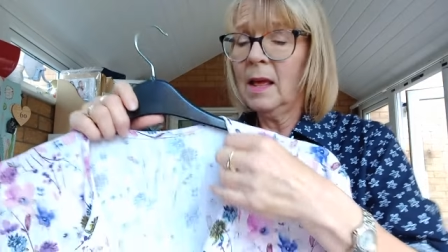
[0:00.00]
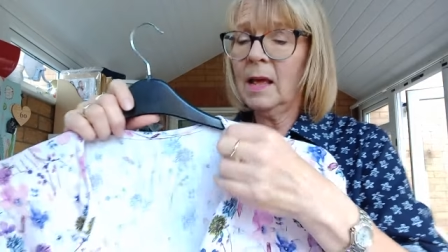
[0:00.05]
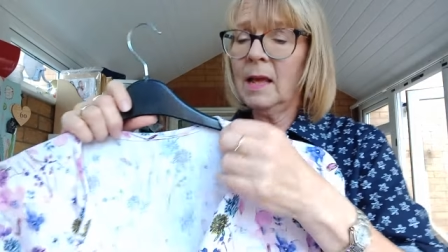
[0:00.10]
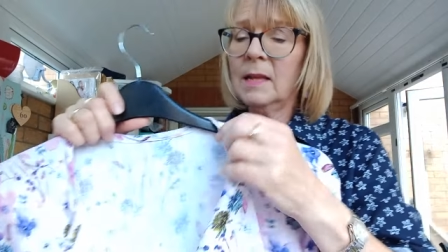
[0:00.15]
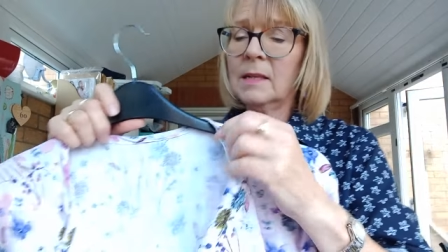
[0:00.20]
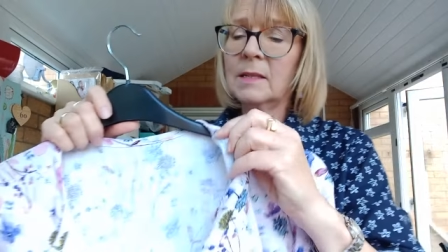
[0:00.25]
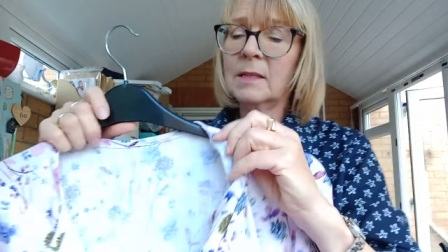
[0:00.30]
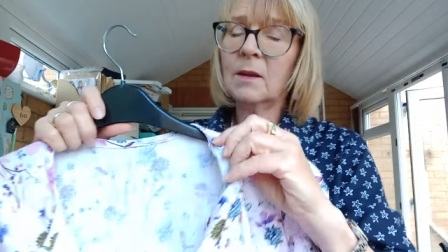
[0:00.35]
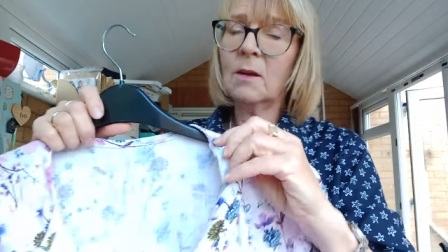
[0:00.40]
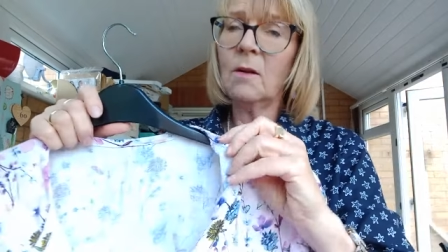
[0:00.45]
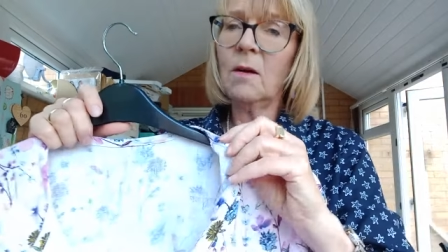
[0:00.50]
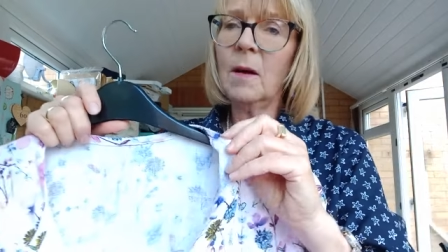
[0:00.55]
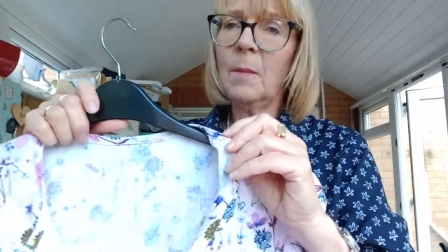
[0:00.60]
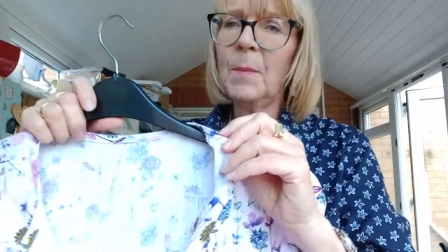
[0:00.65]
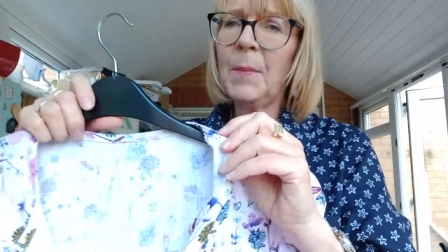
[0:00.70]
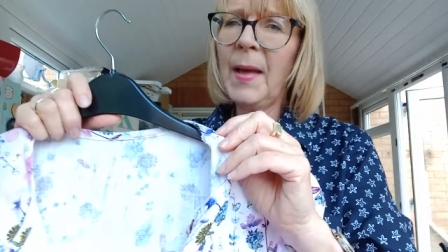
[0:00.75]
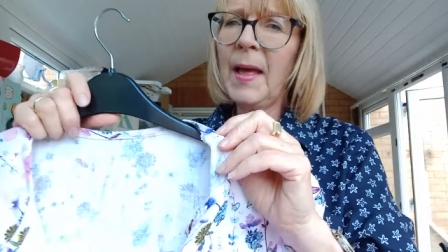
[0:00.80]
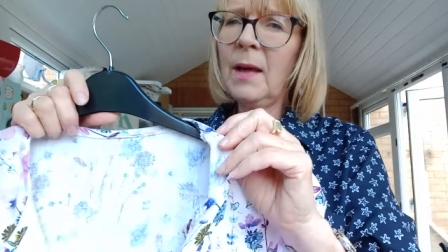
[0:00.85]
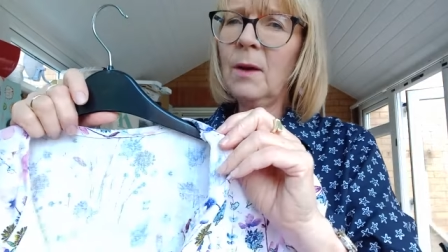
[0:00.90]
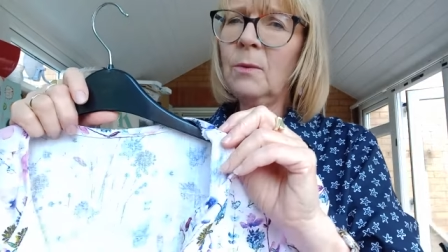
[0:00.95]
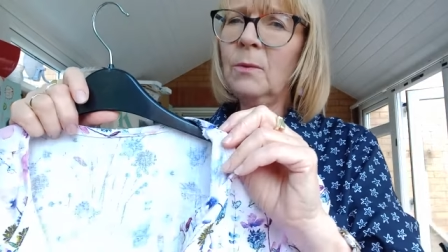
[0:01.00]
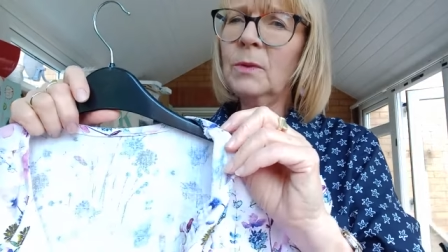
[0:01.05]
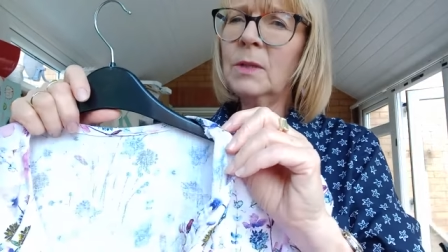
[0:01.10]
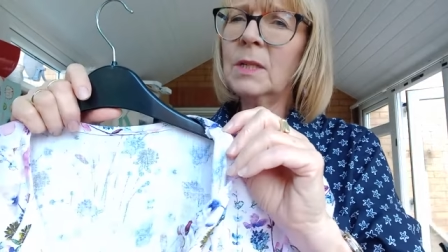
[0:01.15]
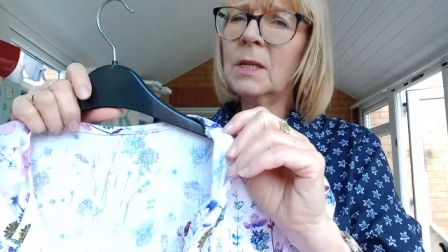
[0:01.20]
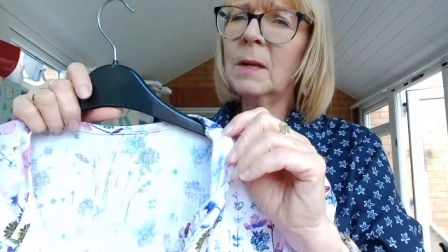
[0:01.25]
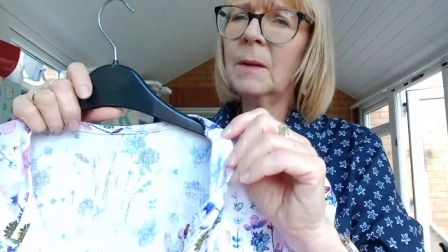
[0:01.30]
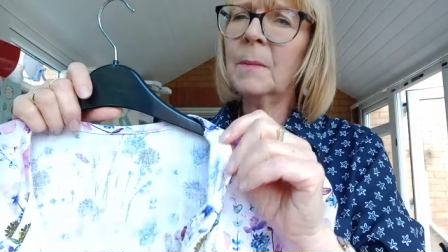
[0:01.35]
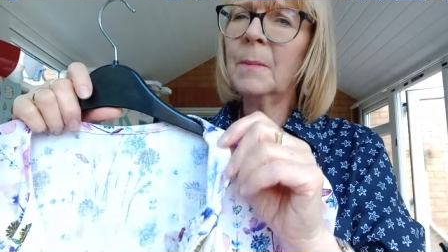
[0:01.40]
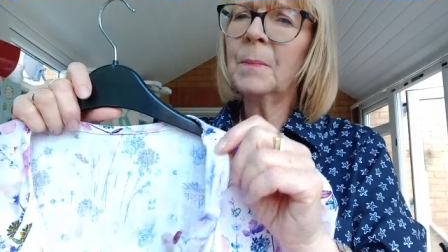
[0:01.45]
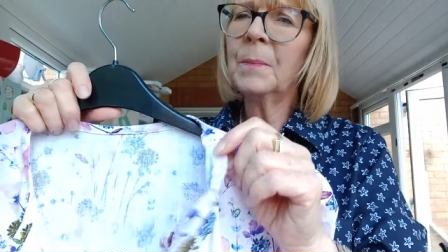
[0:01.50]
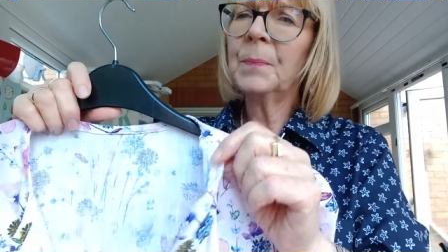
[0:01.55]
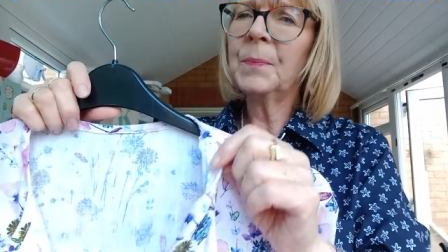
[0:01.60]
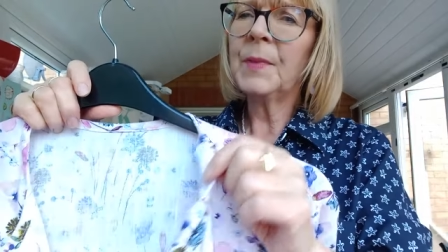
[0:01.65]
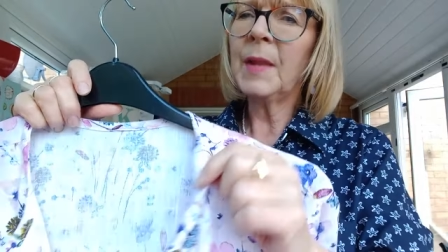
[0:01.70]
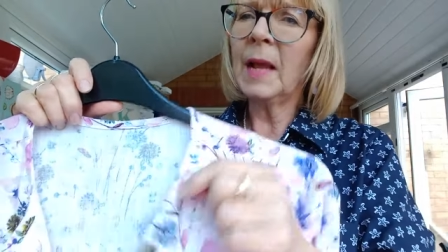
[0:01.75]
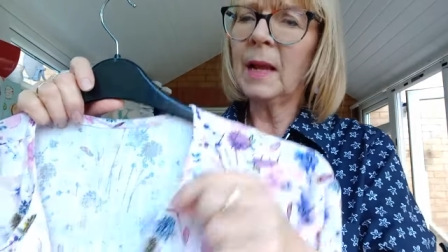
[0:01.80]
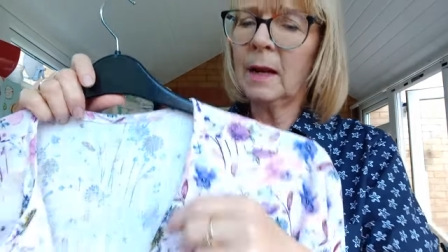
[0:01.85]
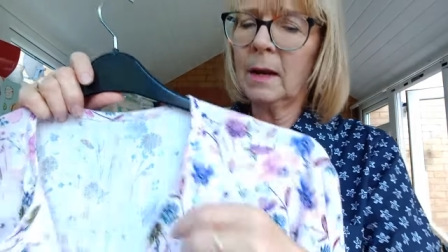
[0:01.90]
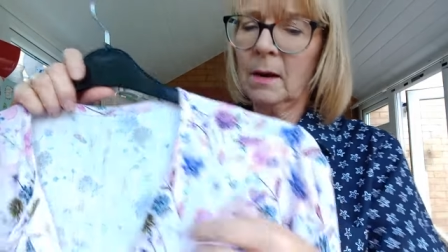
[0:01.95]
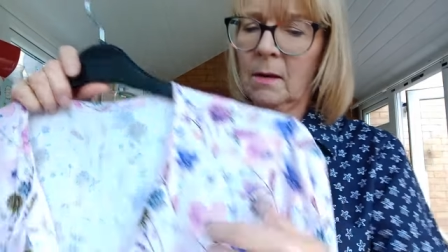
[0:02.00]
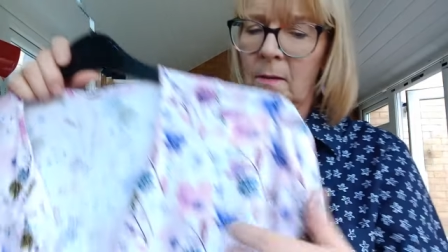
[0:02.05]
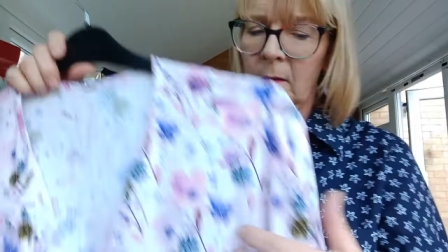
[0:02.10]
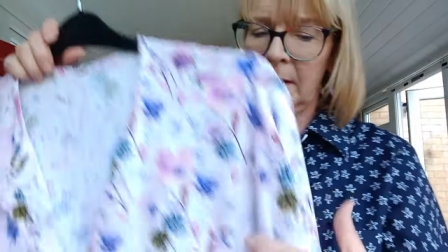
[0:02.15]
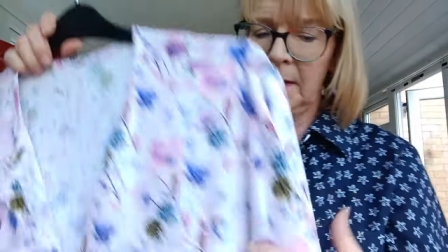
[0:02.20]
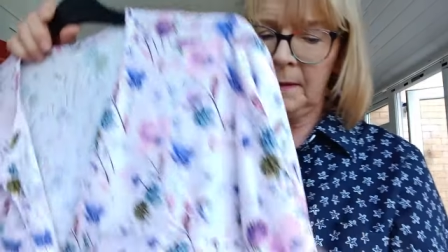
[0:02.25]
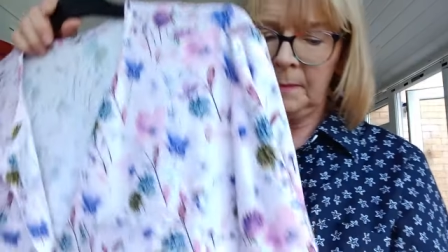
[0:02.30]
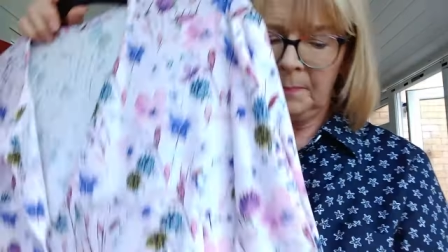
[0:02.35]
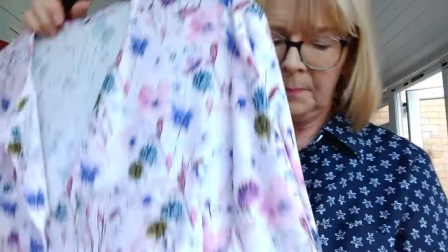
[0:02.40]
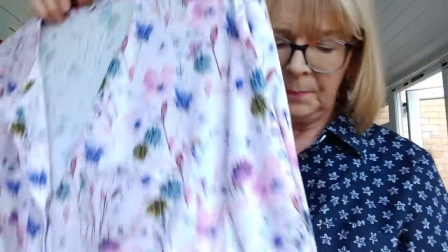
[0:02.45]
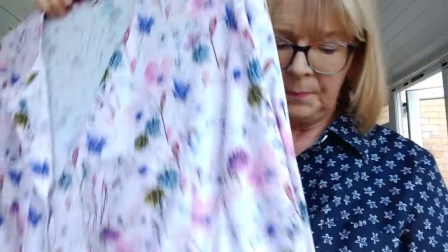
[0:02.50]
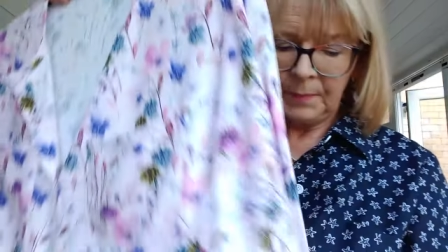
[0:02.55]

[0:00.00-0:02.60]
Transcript: It's got a bound neckline.